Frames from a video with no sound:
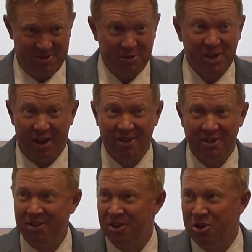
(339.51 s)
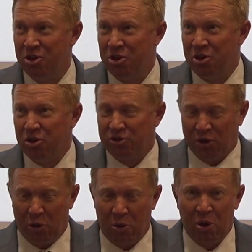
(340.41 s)
Okay,
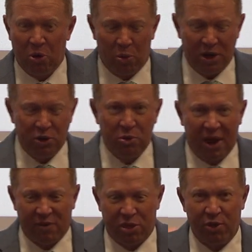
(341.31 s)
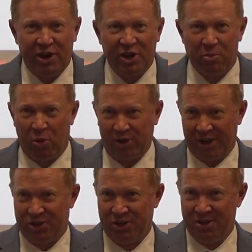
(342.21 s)
so when you have a 30-year
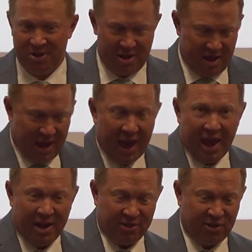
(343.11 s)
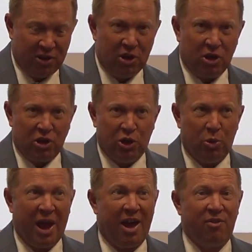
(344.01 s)
mortgage and
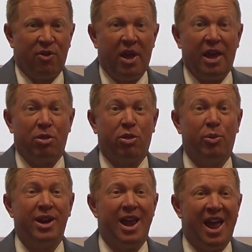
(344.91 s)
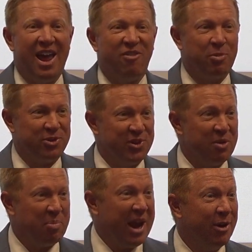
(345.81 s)
you have a
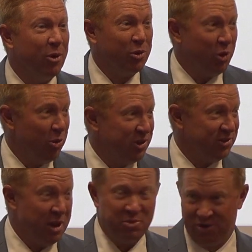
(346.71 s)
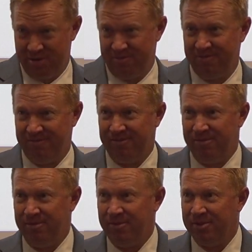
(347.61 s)
3.5% payroll growth assumption,
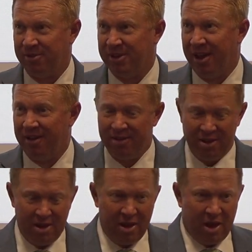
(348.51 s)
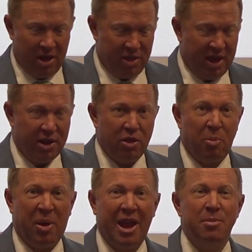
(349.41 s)
okay, then the
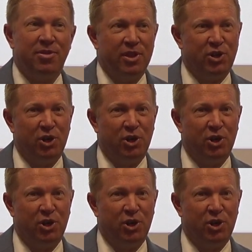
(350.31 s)
payment that